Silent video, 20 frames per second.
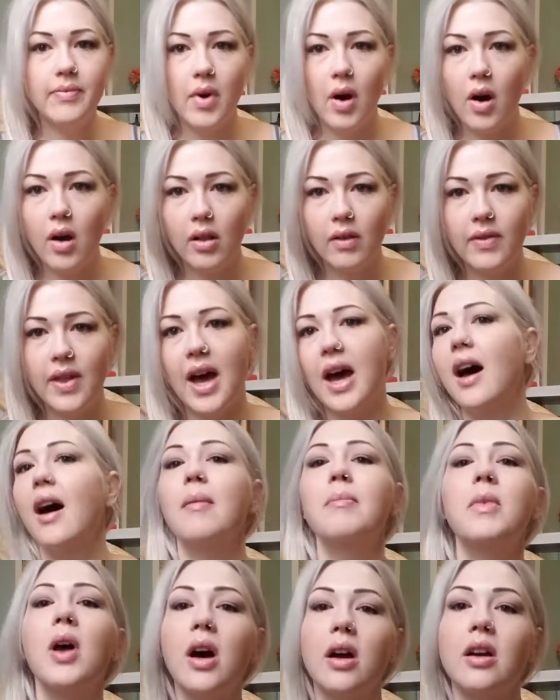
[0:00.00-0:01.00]
all of that.
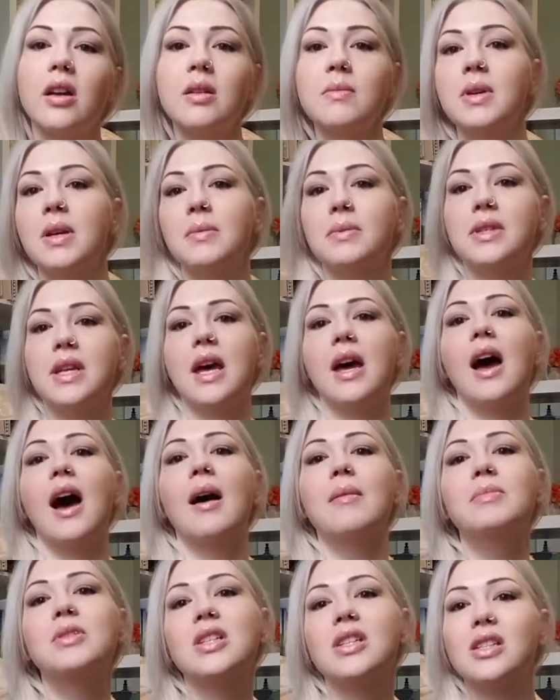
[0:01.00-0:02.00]
I'm not going to be upset.
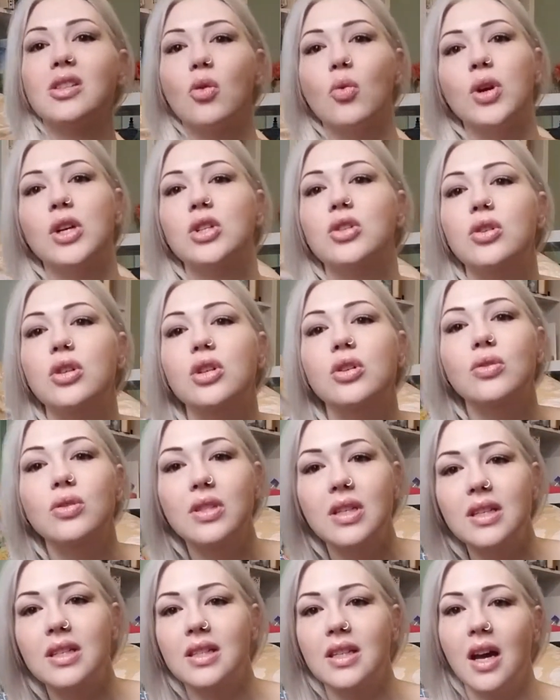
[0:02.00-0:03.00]
I'm just going to use
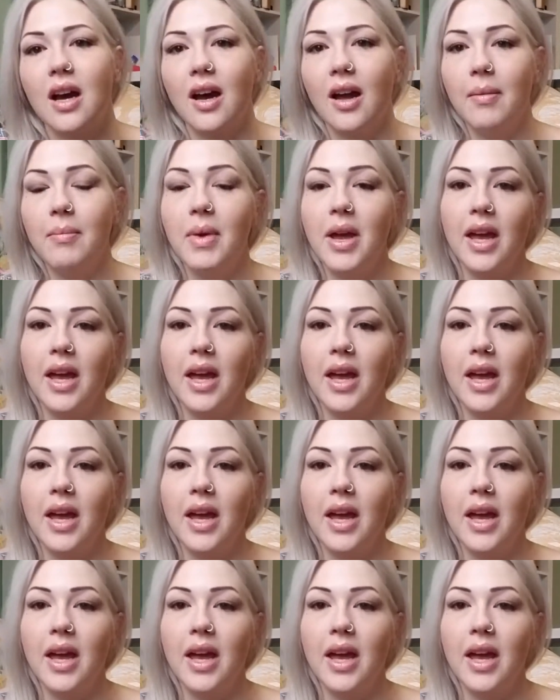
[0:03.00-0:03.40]
this time